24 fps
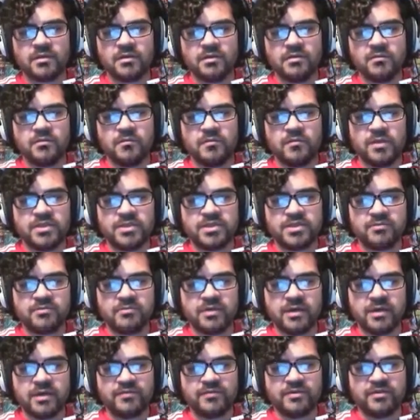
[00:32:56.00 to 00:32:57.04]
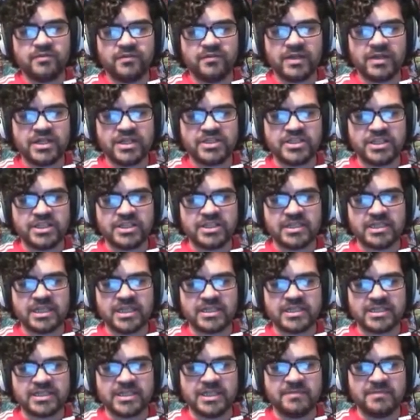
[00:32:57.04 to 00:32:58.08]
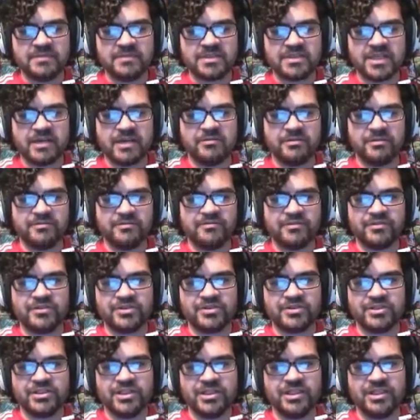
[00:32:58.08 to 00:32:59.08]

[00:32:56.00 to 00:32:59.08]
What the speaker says: We don't have enough energy in the deck to keep this going, unfortunately.